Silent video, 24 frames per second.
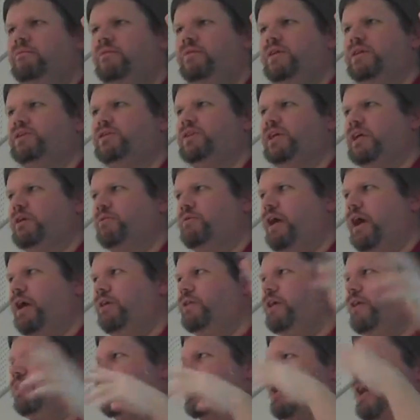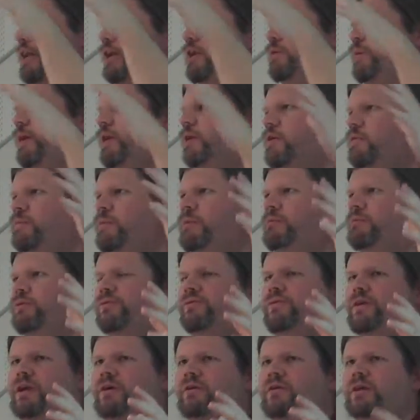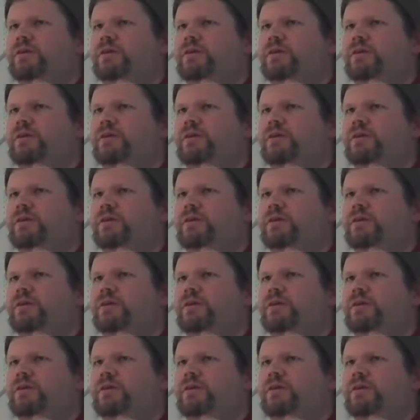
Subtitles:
this thing around. Not the kind of debater that people fear.